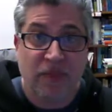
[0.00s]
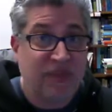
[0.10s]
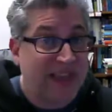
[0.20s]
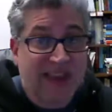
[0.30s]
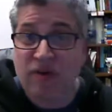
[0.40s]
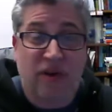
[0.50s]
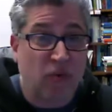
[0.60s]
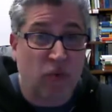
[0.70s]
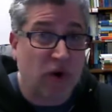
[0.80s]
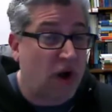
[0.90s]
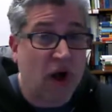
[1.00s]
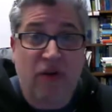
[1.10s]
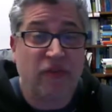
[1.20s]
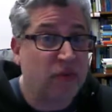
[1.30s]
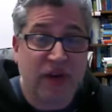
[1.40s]
then we're
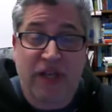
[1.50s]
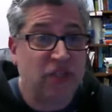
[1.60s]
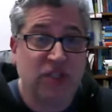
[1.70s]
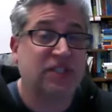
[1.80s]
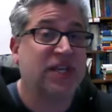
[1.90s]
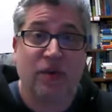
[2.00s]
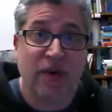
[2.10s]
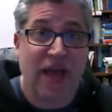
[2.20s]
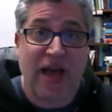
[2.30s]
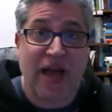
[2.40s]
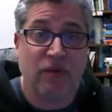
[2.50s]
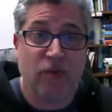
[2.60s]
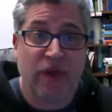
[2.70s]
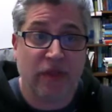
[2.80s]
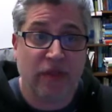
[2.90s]
off and running just like we
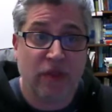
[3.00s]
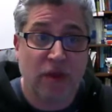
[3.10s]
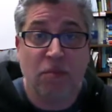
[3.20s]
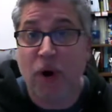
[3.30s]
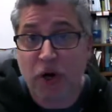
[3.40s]
had with